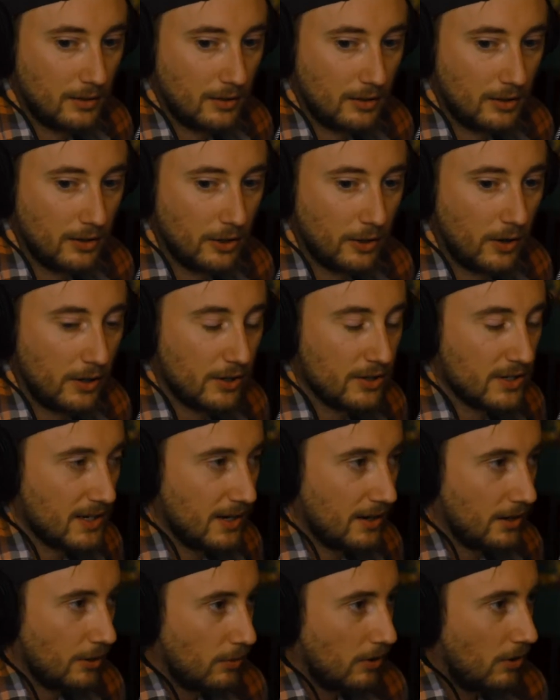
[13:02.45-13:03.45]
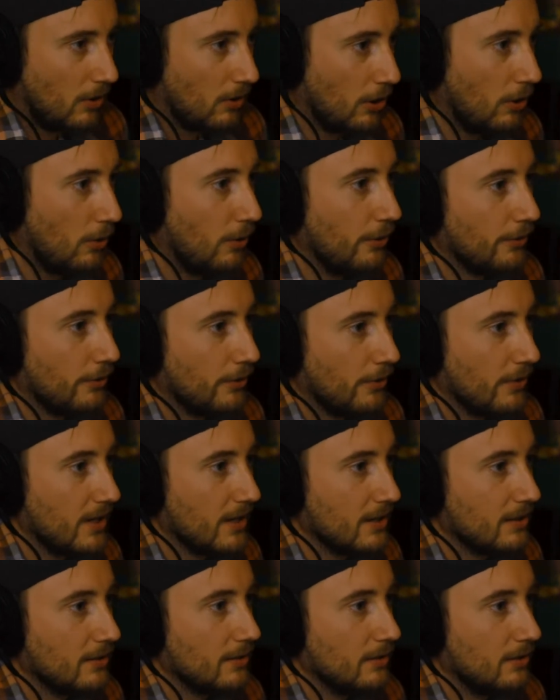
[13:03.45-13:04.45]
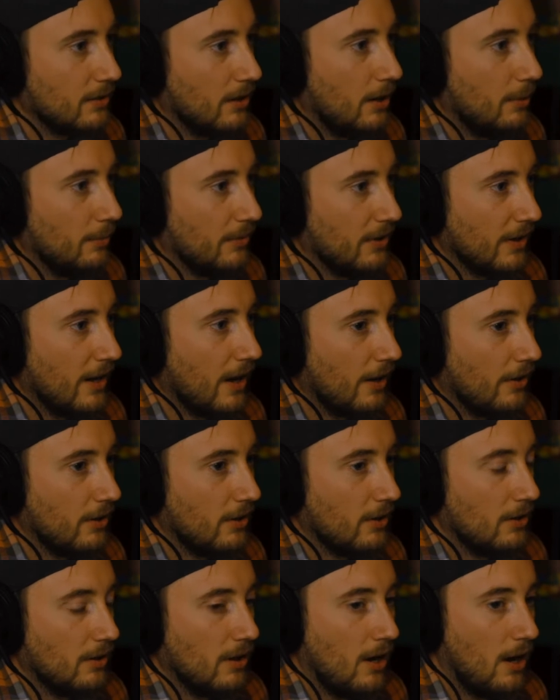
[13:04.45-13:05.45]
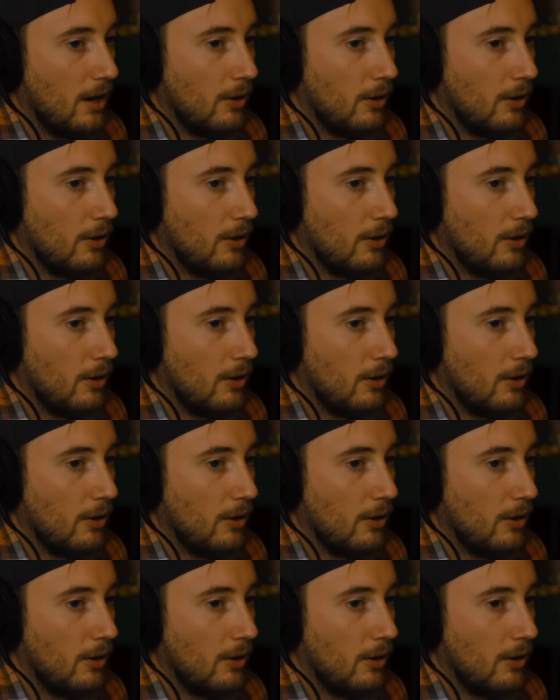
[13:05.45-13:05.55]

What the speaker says: understanding we're all going through this together.